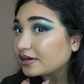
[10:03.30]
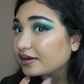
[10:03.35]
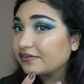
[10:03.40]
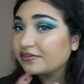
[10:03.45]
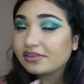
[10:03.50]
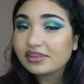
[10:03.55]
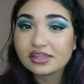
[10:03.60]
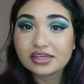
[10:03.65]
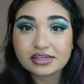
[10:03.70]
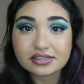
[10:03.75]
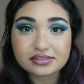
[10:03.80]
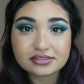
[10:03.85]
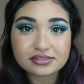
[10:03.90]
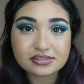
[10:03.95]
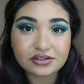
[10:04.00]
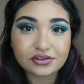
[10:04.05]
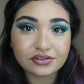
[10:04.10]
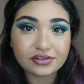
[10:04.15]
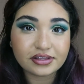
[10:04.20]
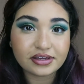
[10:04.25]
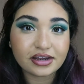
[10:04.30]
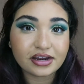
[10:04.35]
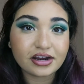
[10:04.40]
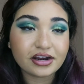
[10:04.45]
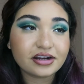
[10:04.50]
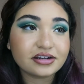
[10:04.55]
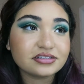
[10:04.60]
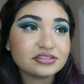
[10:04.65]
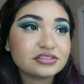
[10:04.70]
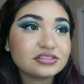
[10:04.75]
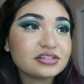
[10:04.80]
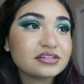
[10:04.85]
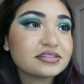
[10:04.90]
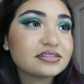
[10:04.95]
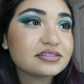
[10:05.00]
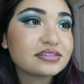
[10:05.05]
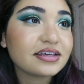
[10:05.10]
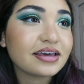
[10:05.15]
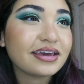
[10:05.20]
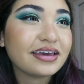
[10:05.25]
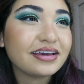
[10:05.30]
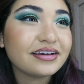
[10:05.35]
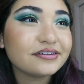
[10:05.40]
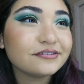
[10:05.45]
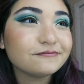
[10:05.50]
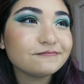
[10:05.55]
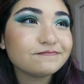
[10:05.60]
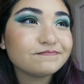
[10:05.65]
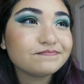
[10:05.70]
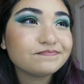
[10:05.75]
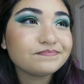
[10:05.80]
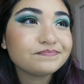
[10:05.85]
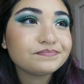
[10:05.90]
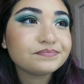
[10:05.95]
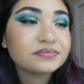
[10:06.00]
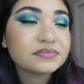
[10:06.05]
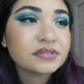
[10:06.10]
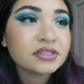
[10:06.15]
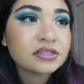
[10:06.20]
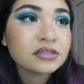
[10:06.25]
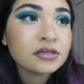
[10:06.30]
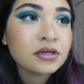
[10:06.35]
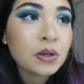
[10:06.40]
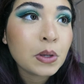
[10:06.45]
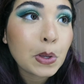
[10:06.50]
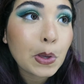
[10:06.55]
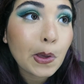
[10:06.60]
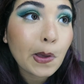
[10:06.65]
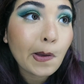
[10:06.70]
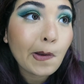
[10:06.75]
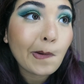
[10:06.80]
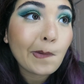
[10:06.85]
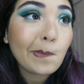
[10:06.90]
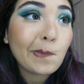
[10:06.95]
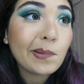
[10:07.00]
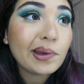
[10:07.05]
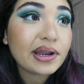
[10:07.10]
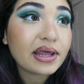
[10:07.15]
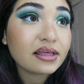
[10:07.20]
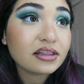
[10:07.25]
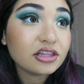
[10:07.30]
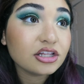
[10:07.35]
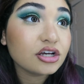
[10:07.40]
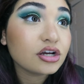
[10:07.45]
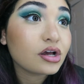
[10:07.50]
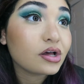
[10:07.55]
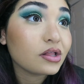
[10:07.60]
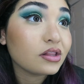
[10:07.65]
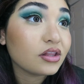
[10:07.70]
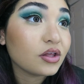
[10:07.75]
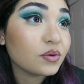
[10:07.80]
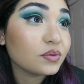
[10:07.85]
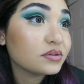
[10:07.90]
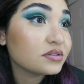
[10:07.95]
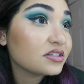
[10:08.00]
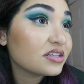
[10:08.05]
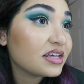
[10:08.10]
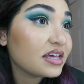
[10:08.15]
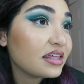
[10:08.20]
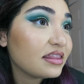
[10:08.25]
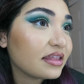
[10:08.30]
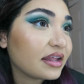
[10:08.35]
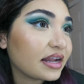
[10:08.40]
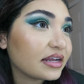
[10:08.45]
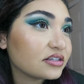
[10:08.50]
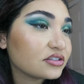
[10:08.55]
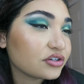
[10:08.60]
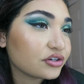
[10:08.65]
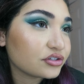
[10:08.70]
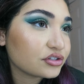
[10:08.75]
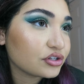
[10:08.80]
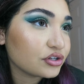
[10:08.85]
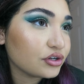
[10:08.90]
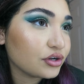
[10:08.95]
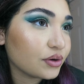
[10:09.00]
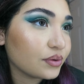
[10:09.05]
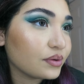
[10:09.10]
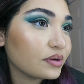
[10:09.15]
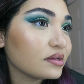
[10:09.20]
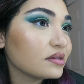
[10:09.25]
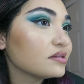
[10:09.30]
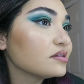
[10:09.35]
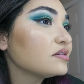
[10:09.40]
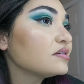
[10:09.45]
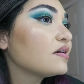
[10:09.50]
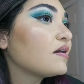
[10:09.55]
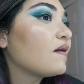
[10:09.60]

everything is still there. It's just like when I look closely that I start to notice